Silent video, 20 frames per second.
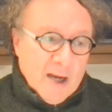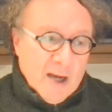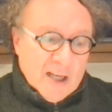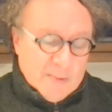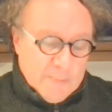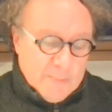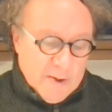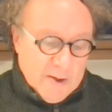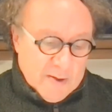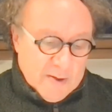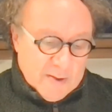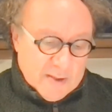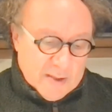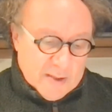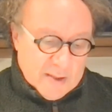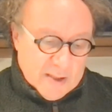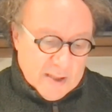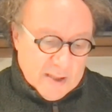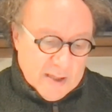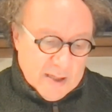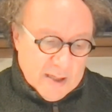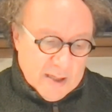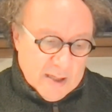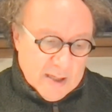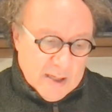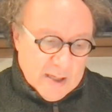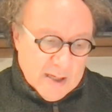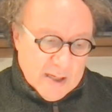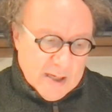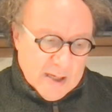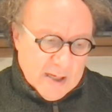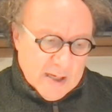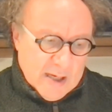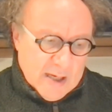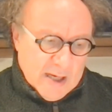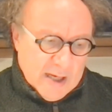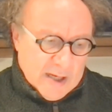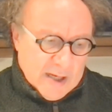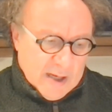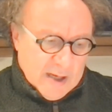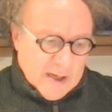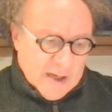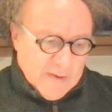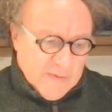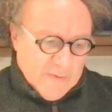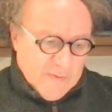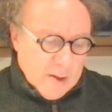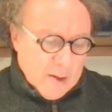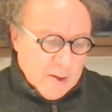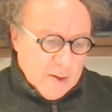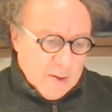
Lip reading: I suppose at a kind of